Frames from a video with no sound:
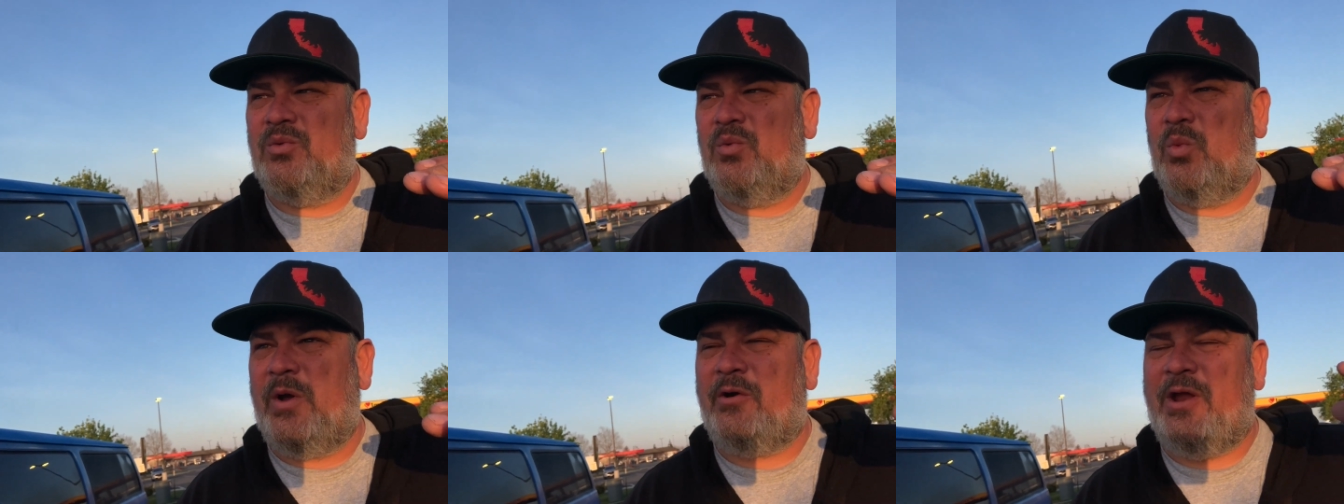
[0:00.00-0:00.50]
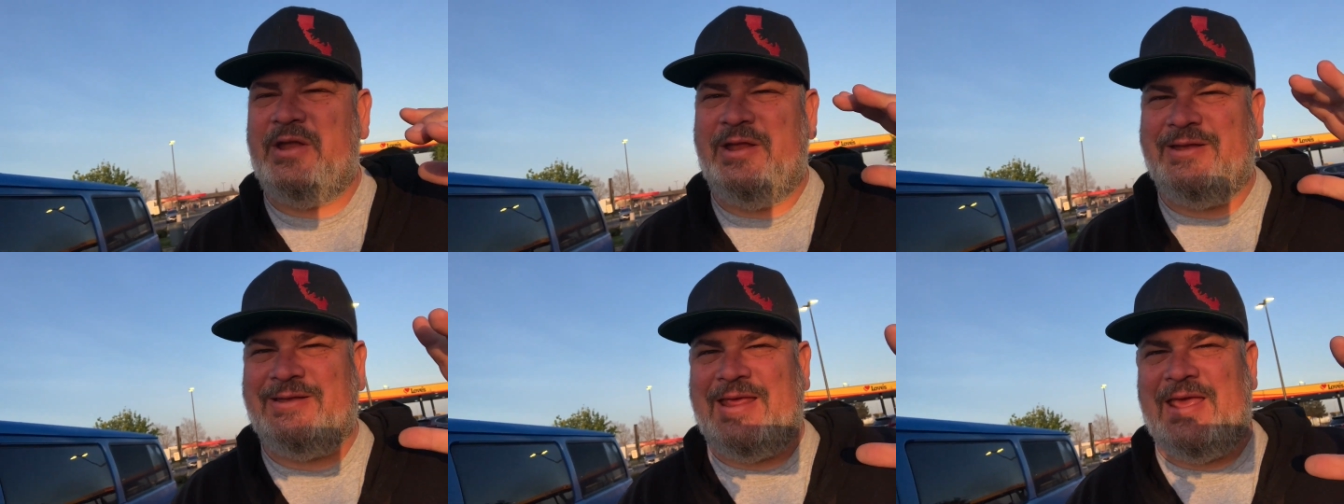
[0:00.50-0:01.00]
where I
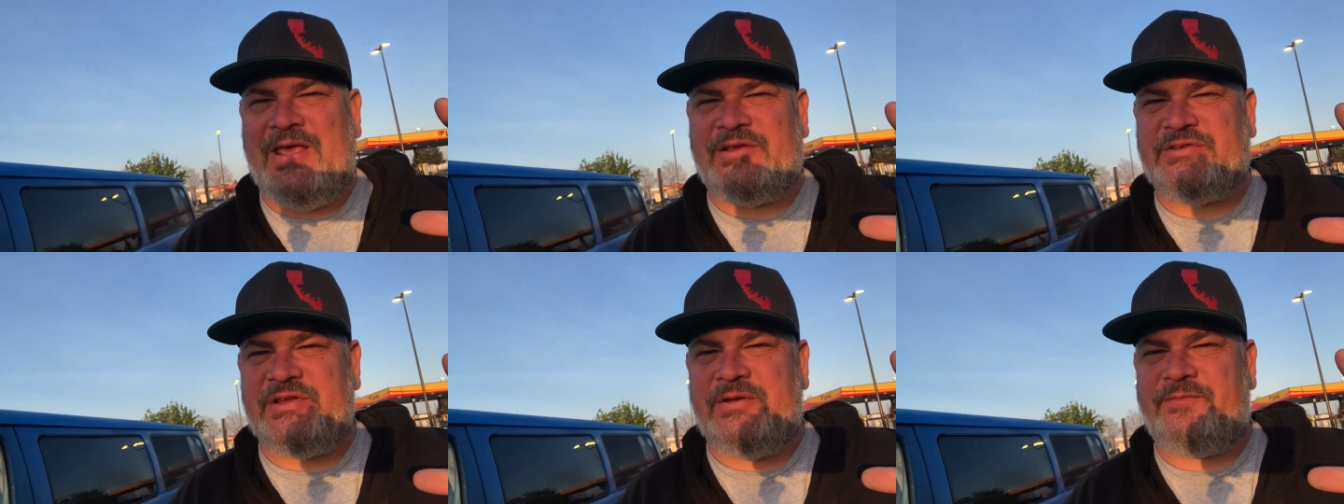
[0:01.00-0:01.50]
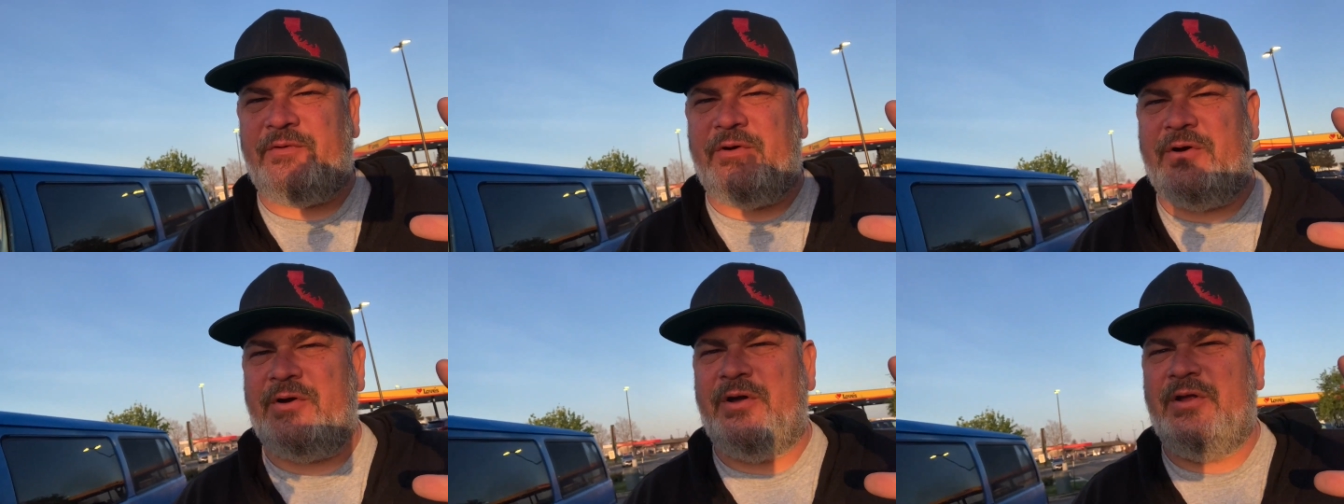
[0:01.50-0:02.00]
needed to exit
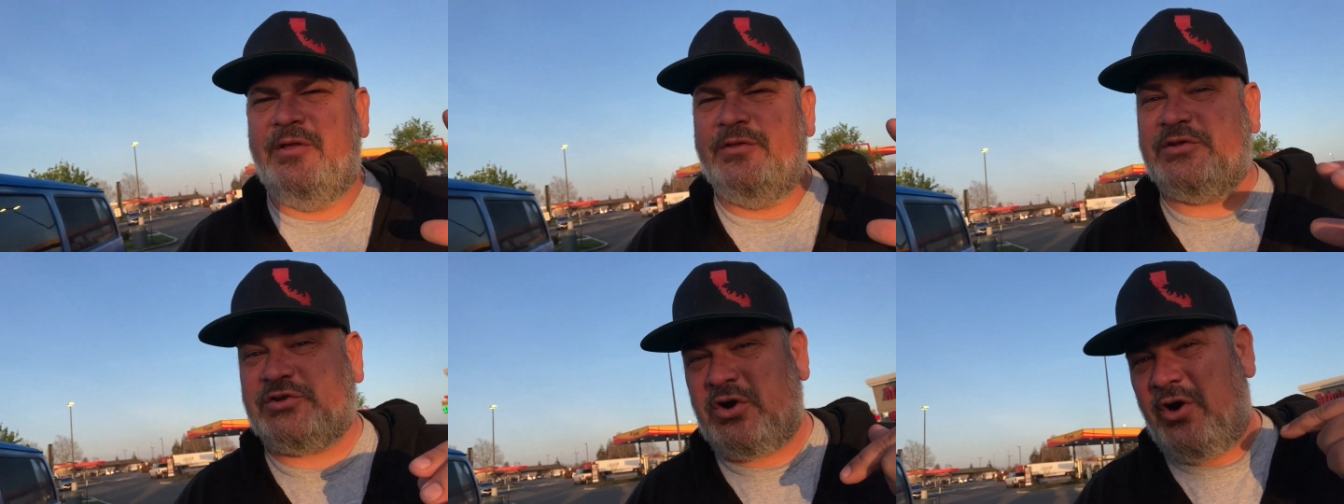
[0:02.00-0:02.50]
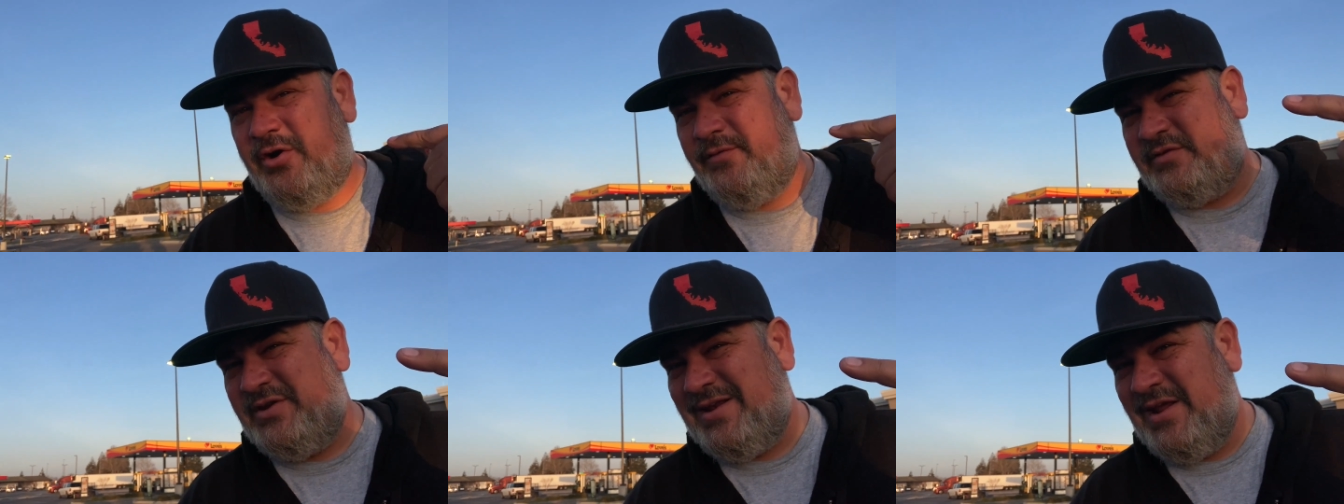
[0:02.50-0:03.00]
for the start
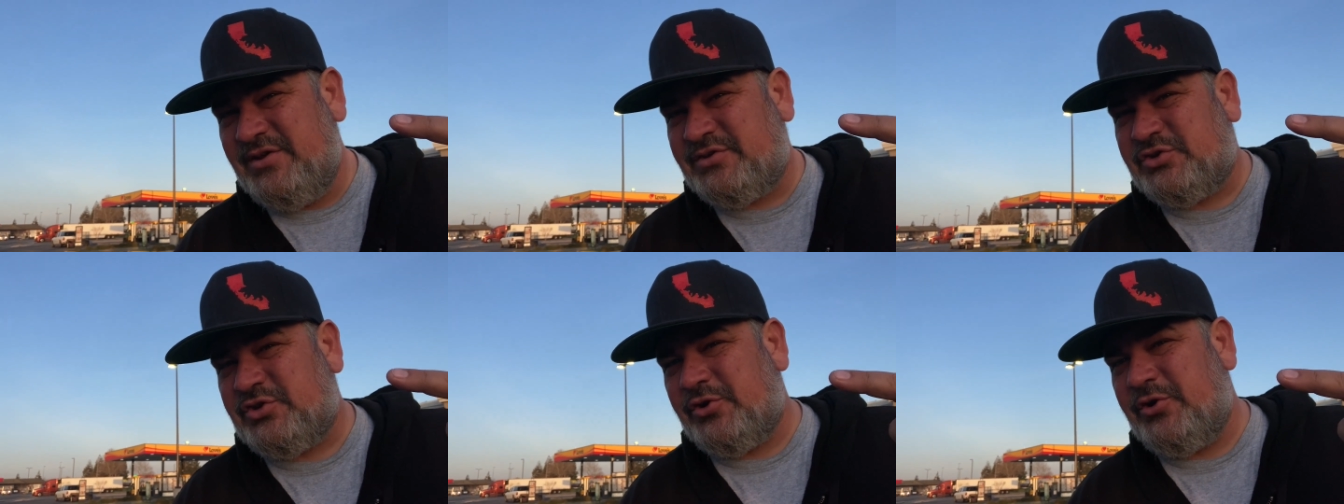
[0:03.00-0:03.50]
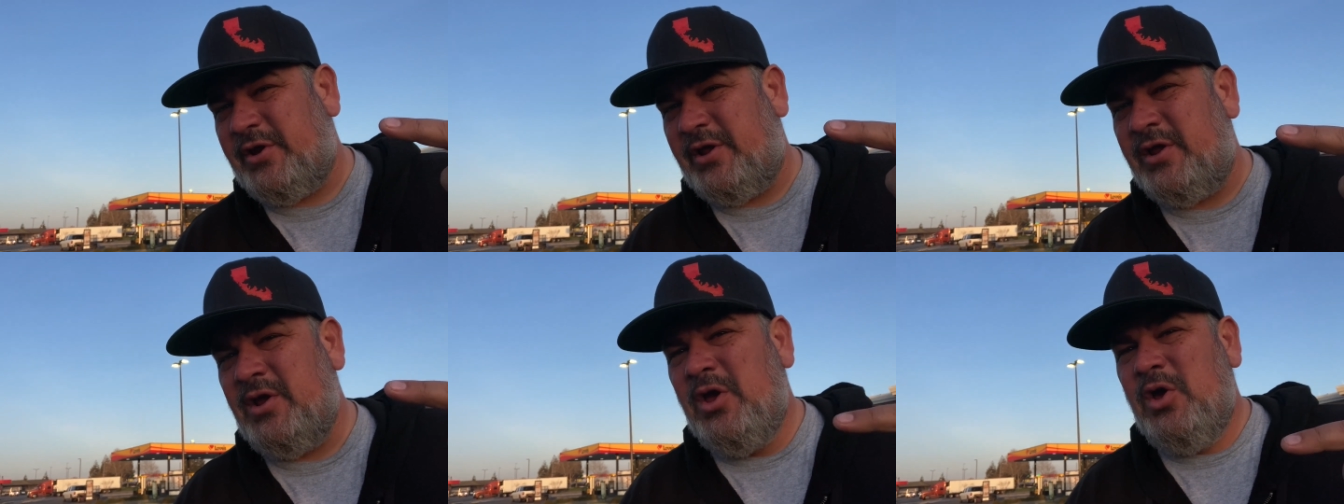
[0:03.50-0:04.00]
of today's
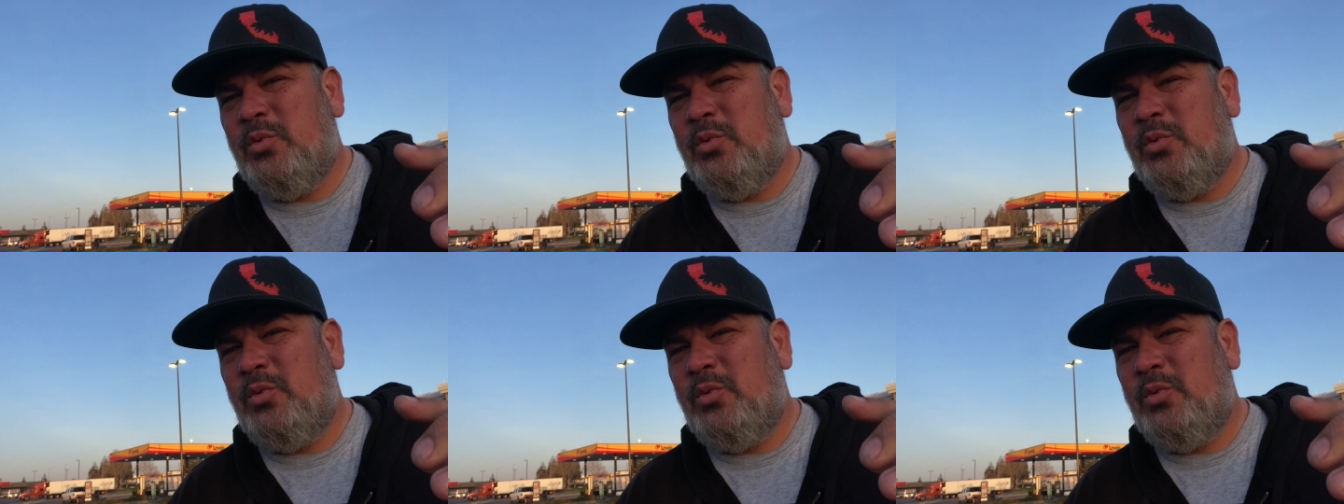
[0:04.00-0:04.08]
journey,